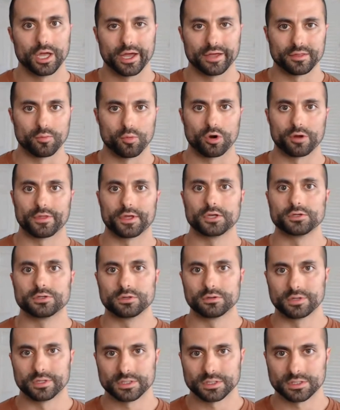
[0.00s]
and the more that you
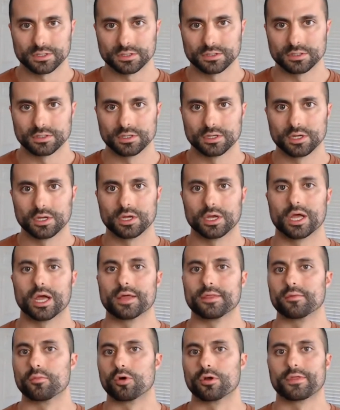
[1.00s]
do this
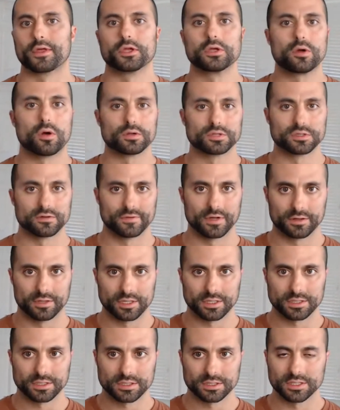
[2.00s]
and the more that you cultivate
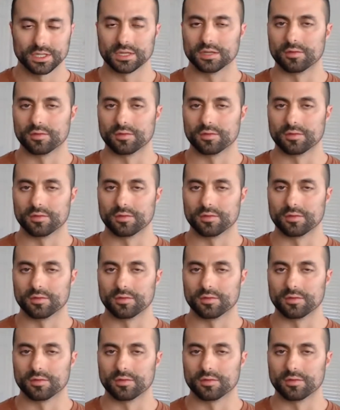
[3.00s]
this